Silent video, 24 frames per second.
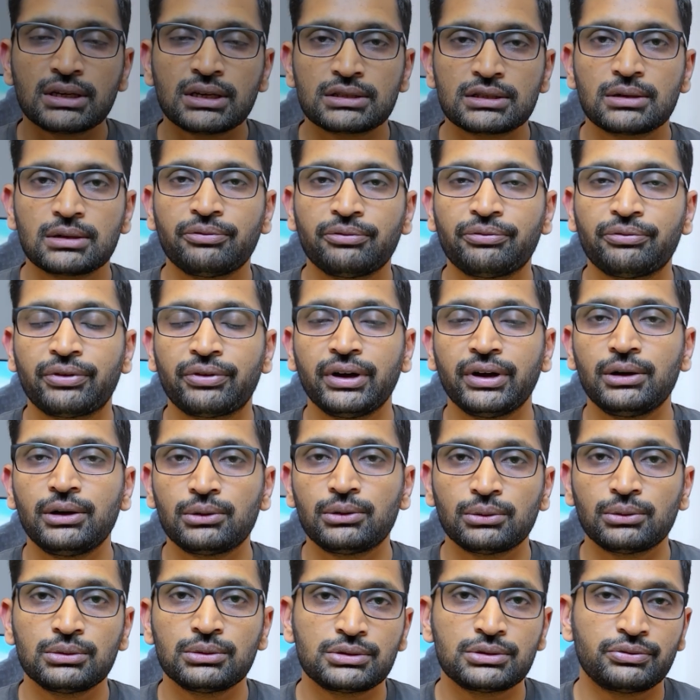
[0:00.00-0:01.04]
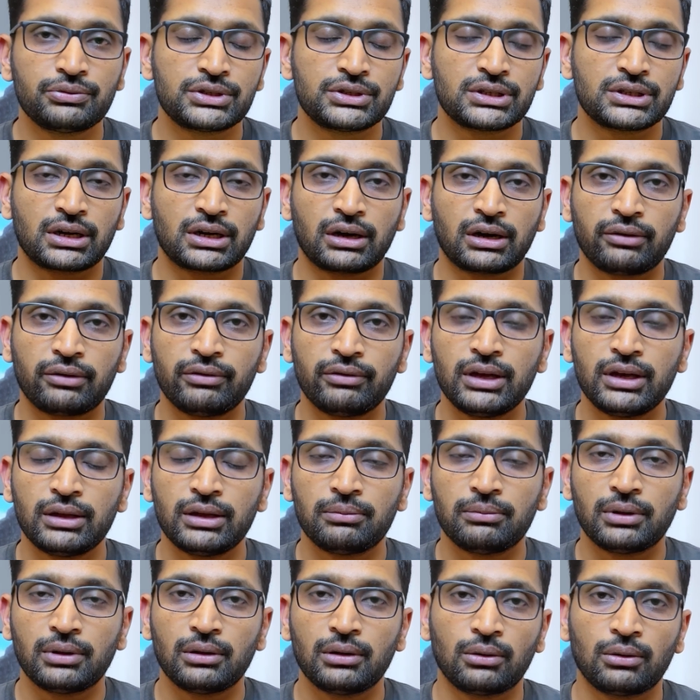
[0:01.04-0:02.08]
are some free tools which are
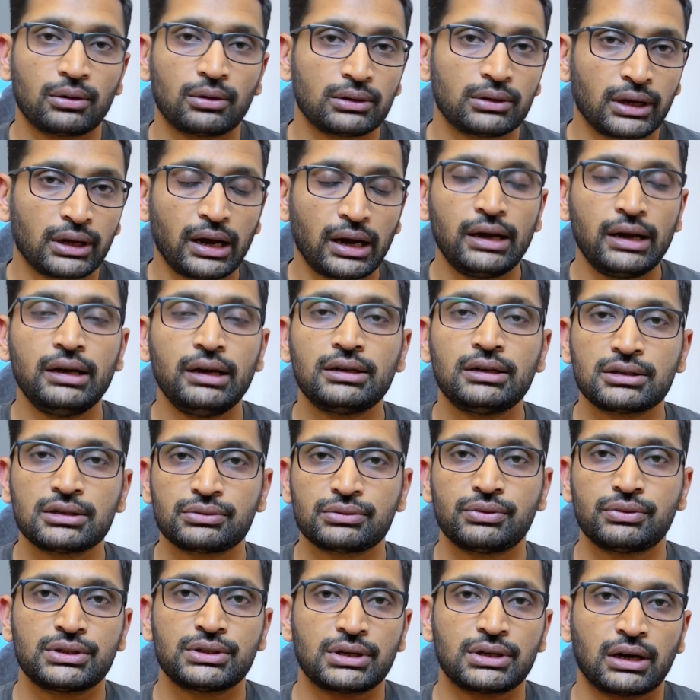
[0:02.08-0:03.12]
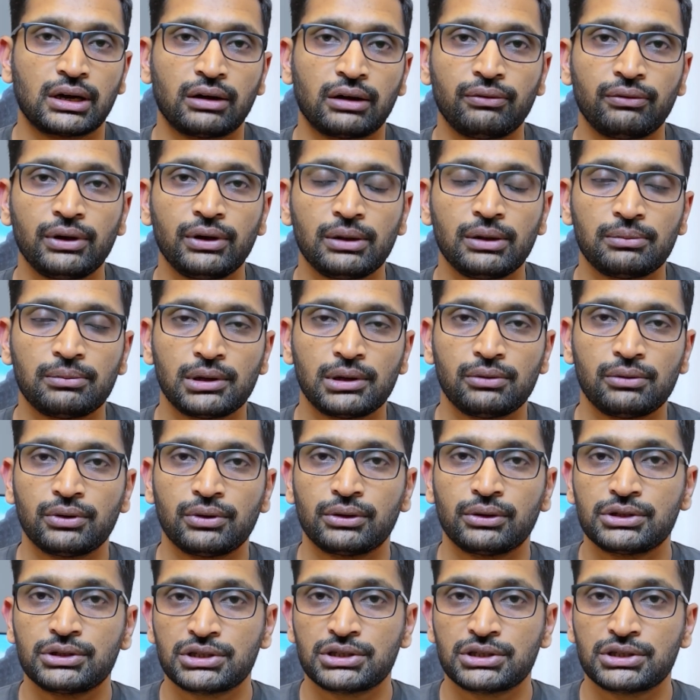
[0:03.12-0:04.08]
available, or the editors which are available,